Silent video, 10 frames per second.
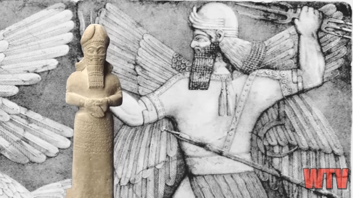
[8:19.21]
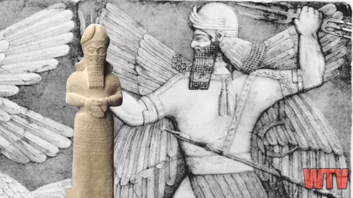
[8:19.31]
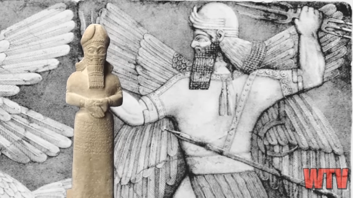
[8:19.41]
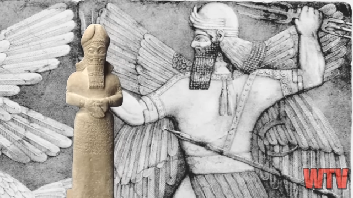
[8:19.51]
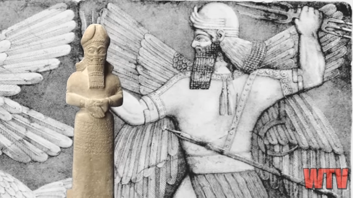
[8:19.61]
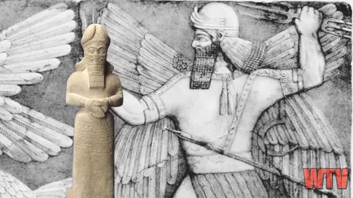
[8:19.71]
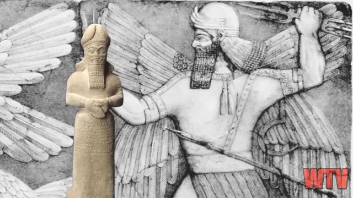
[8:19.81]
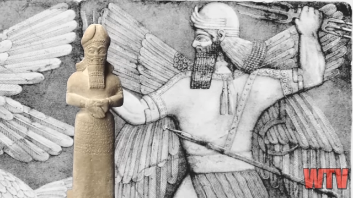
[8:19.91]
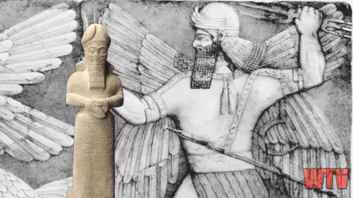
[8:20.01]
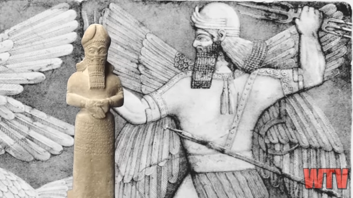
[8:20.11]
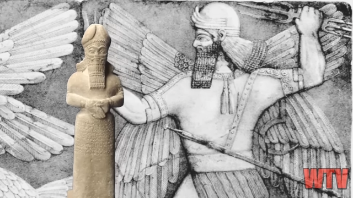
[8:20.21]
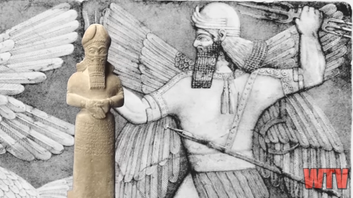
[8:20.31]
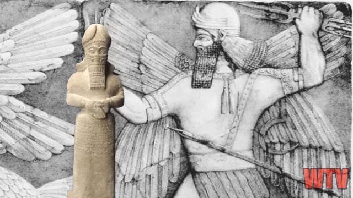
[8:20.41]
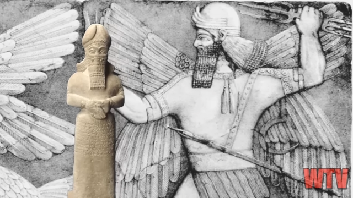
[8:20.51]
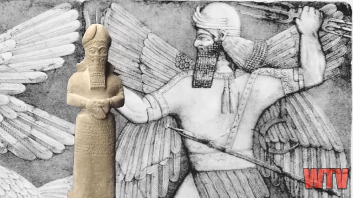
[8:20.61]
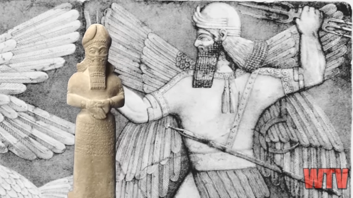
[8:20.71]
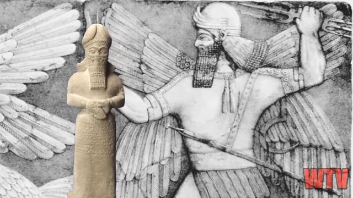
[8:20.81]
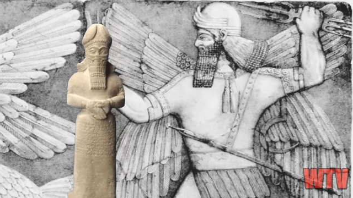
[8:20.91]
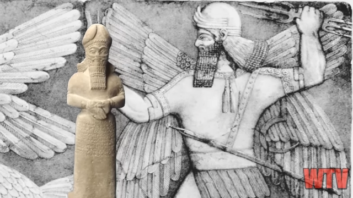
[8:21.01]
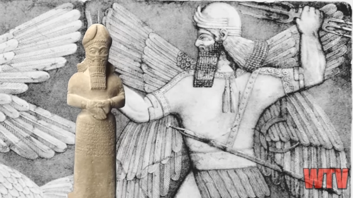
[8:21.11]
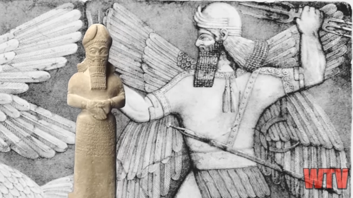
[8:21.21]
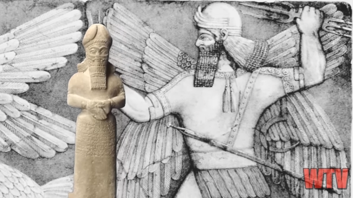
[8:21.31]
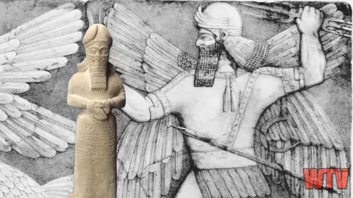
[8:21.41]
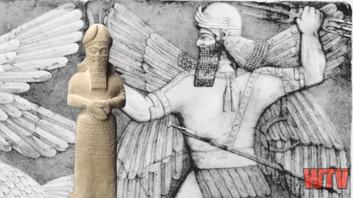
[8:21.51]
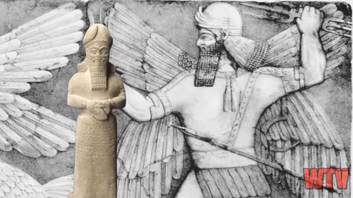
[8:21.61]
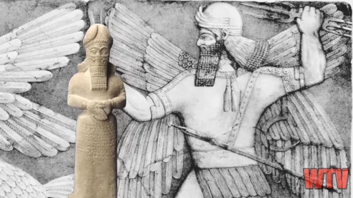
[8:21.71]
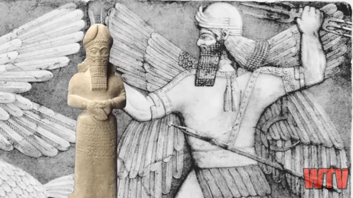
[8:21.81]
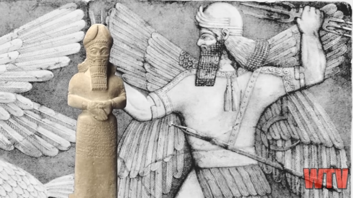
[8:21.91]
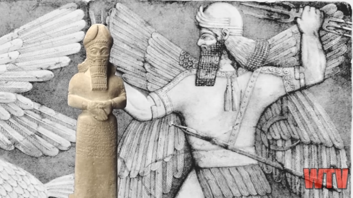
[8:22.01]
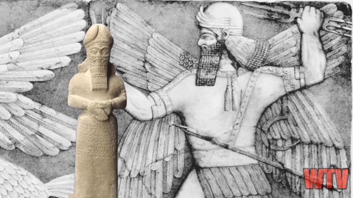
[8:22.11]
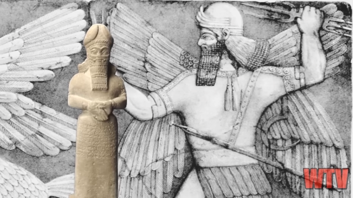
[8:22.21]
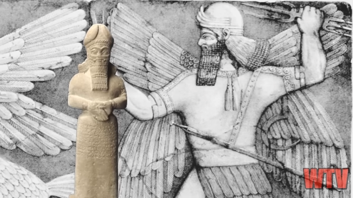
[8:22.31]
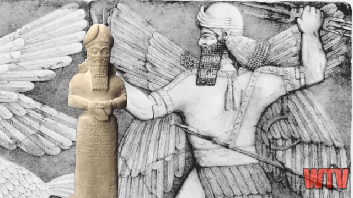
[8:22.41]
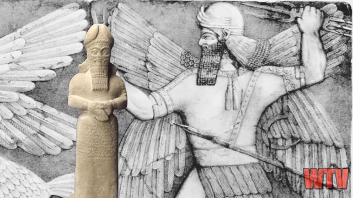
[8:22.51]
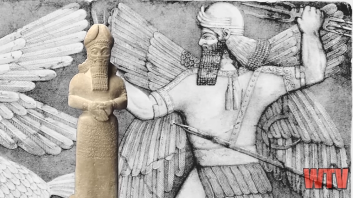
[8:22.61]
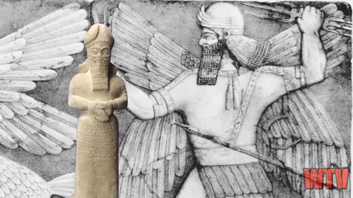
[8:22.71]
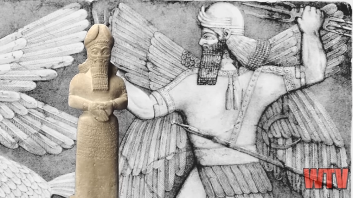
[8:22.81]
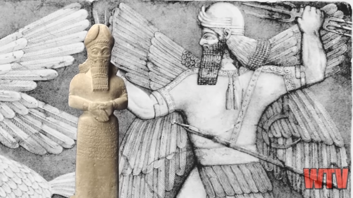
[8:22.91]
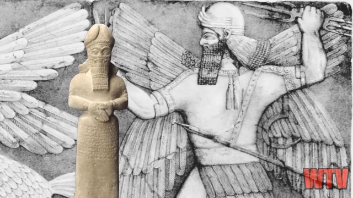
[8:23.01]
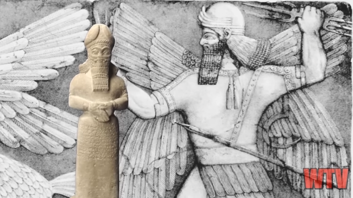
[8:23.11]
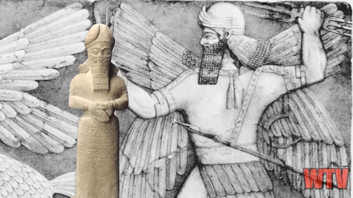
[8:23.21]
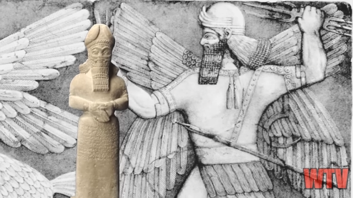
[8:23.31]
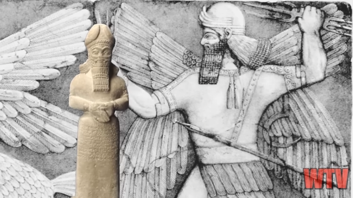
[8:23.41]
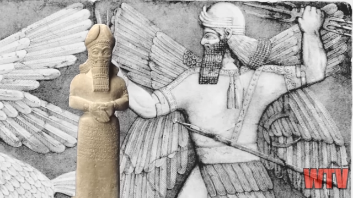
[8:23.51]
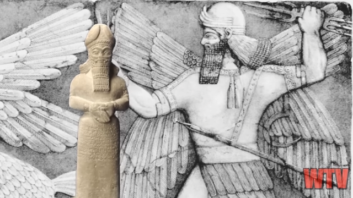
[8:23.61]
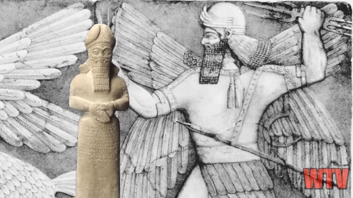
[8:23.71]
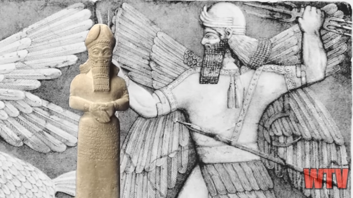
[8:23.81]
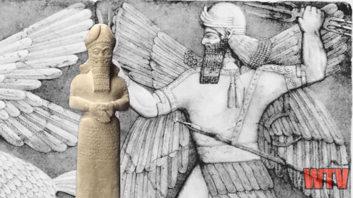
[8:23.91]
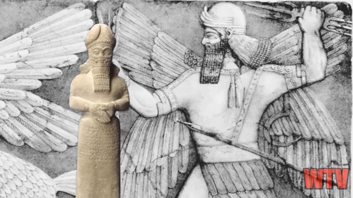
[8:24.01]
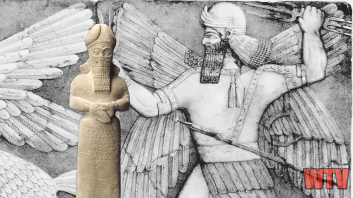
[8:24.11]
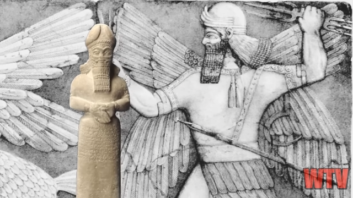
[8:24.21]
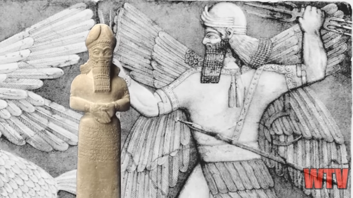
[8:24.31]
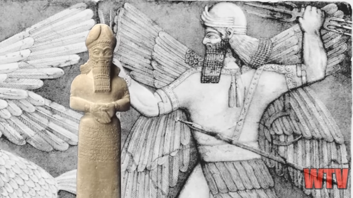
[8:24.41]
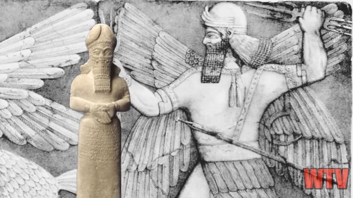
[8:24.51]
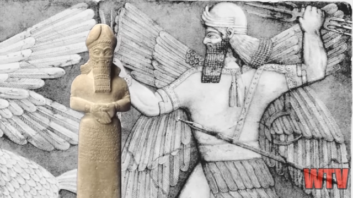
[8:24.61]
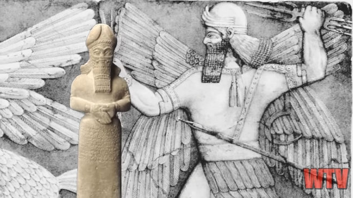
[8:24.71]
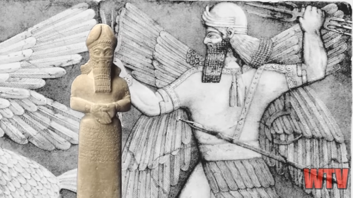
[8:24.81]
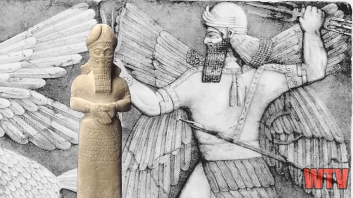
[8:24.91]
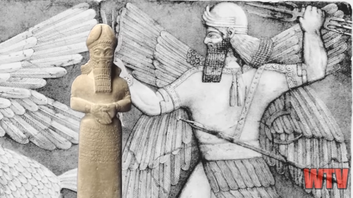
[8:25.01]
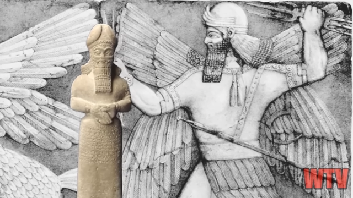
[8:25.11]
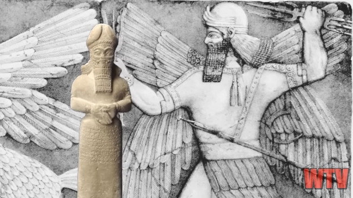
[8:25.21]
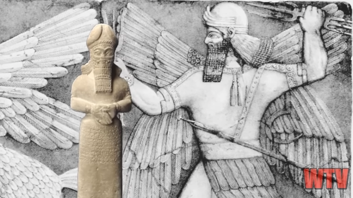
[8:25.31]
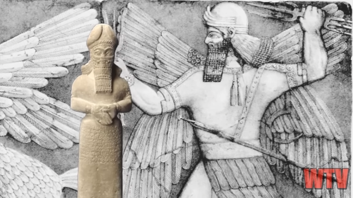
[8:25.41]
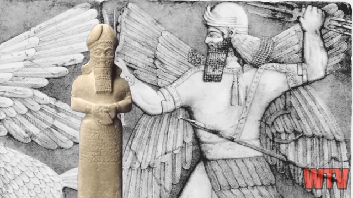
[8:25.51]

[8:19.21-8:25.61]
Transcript: (no speaker visible)